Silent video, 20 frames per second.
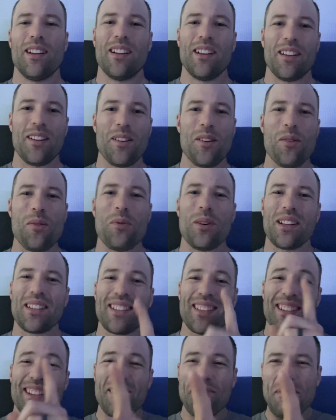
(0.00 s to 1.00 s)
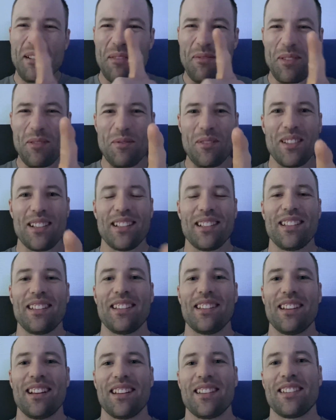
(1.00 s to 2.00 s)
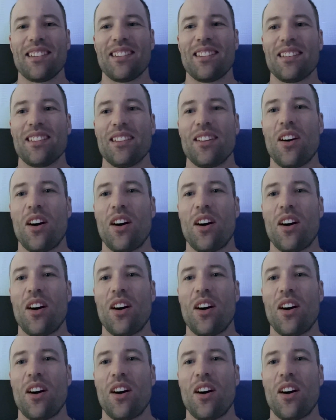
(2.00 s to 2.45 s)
Yo, what's up, everyone? Yes,